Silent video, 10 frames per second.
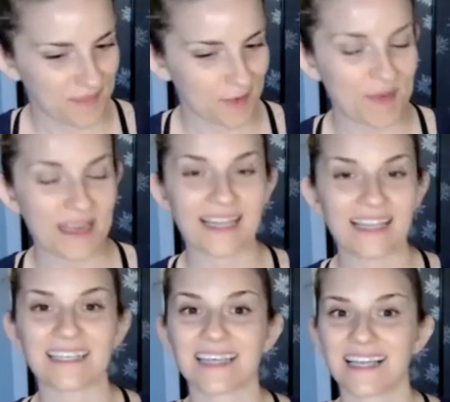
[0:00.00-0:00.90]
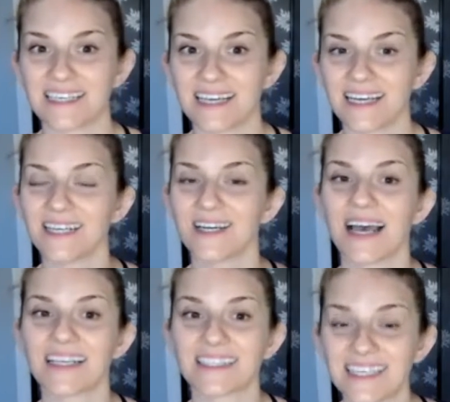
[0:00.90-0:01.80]
Repeating this idea
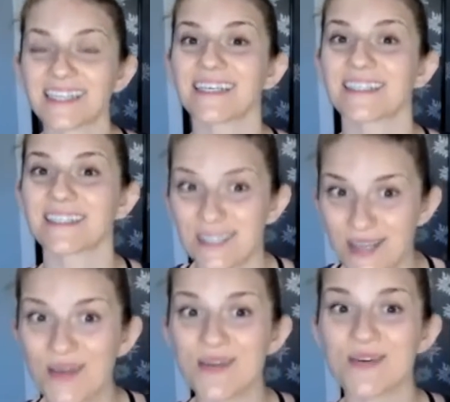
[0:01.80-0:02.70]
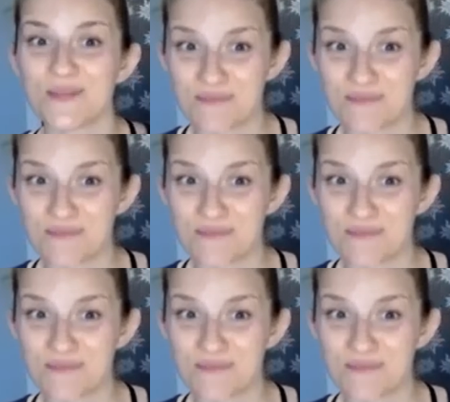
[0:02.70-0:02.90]
as little as two